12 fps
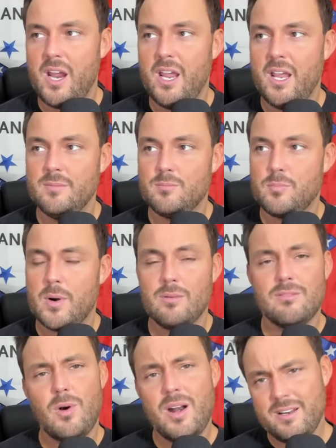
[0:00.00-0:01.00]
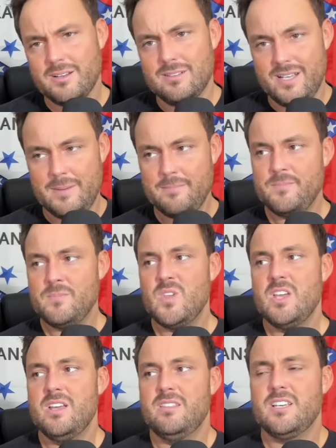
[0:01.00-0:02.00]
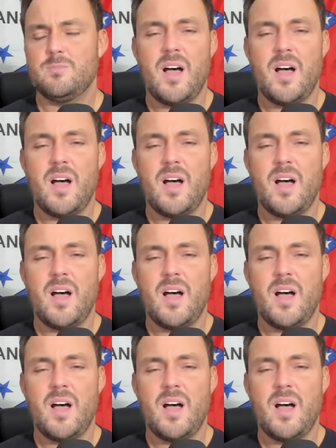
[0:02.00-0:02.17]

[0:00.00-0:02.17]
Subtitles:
And perennially, this